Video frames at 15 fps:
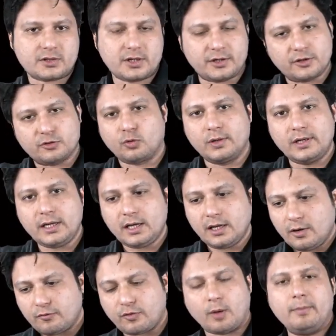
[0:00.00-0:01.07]
It is only
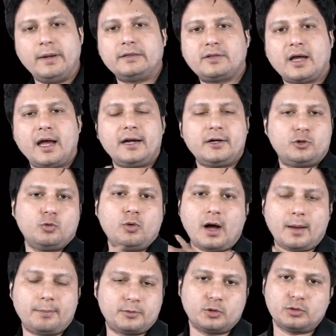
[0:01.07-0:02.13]
from mid-thigh to
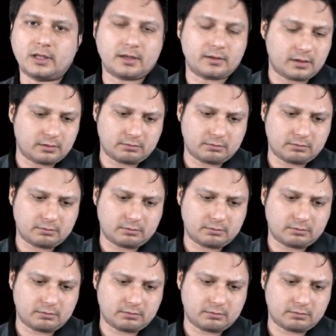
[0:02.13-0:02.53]
up to the